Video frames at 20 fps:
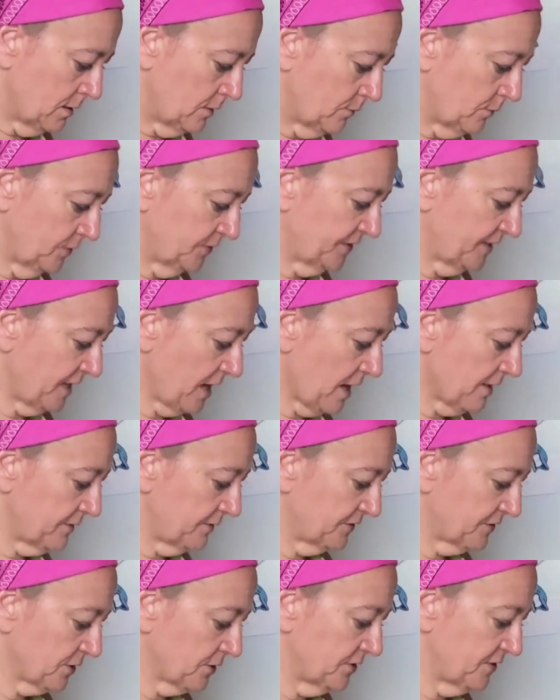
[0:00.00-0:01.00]
we'll see how
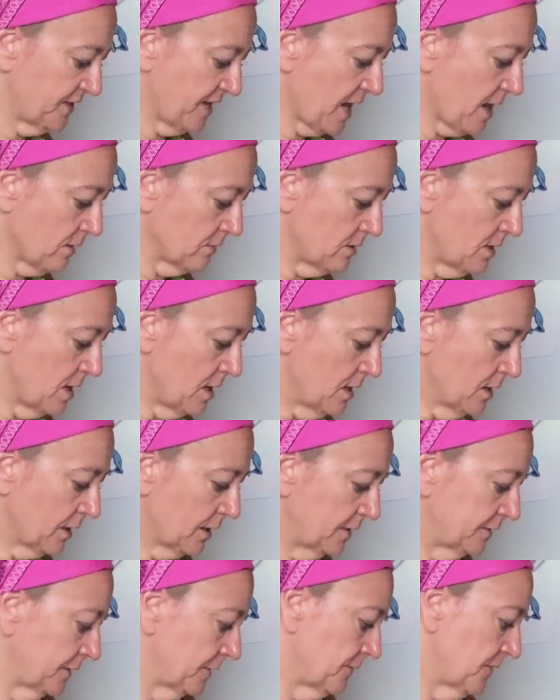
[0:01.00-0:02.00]
this turns out.
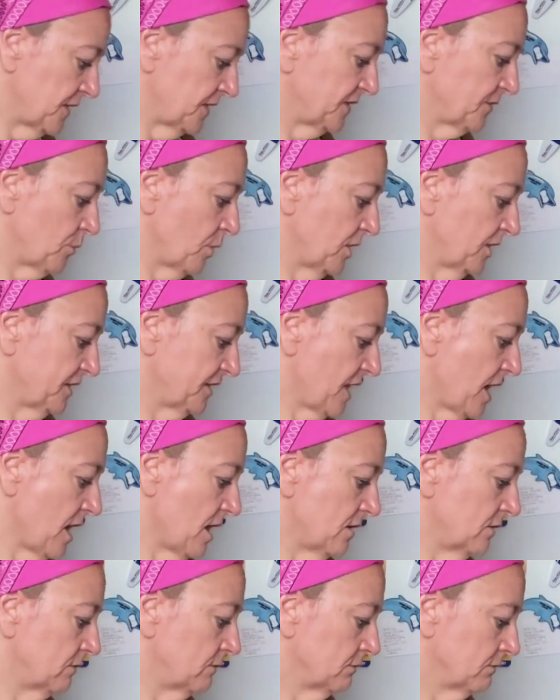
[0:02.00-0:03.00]
Because if this works
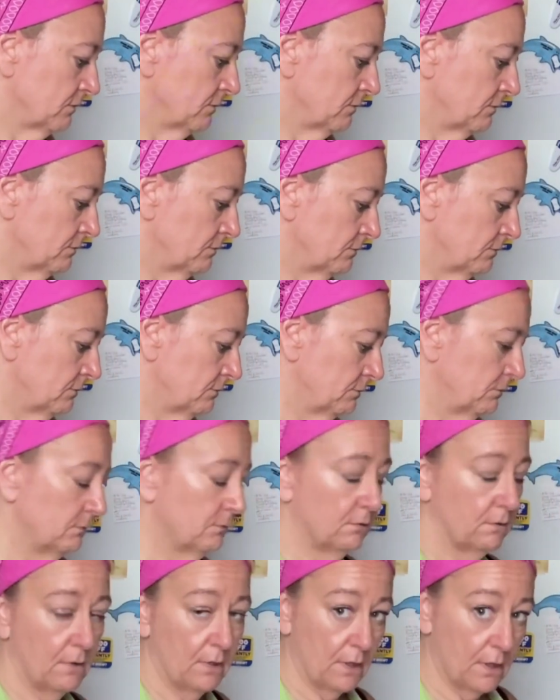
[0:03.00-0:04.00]
out,
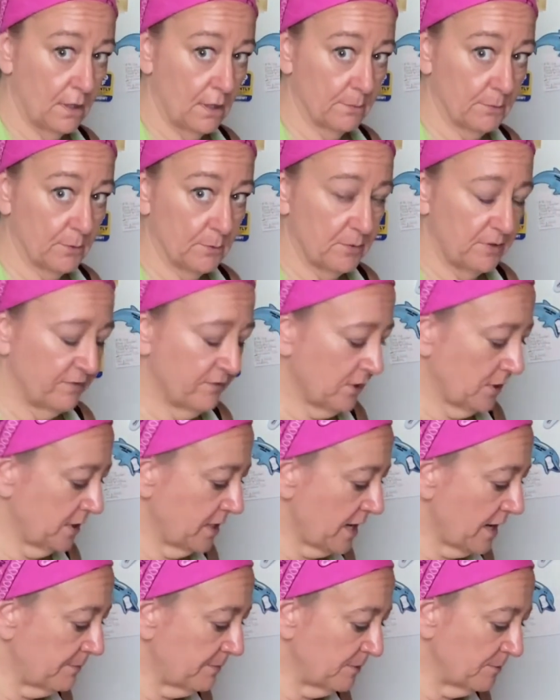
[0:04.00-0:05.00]
I'm going to be very
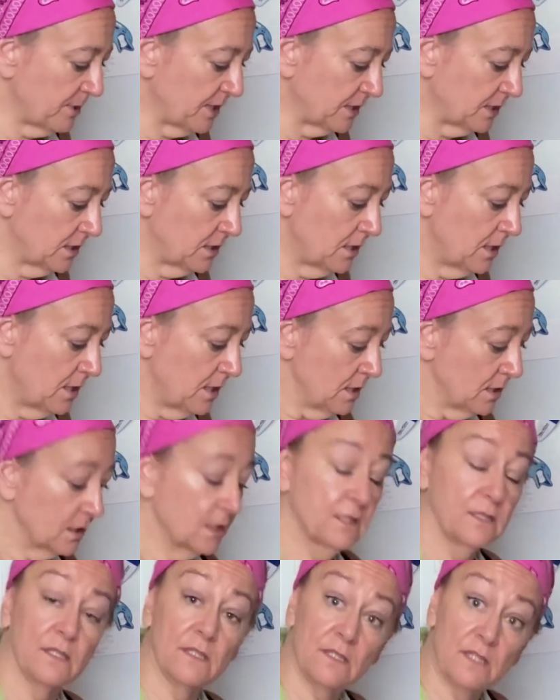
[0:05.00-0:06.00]
happy about it.
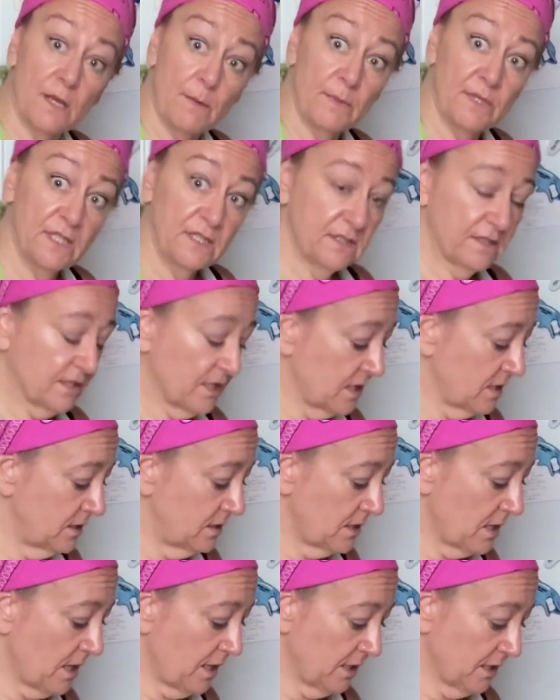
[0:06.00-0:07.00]
Because then that means
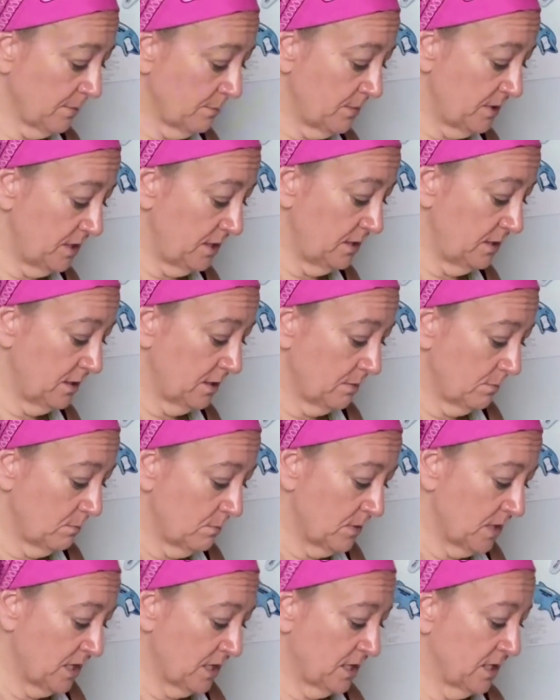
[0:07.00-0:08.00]
that I can make
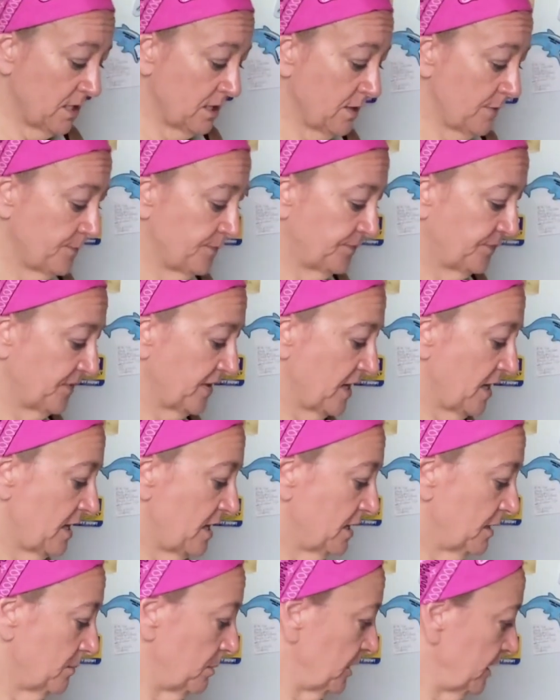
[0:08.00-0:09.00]
my
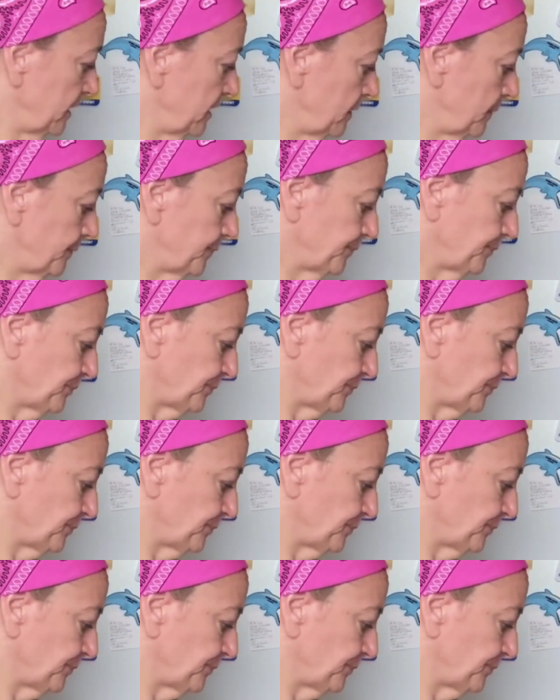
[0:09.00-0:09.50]
eggplant,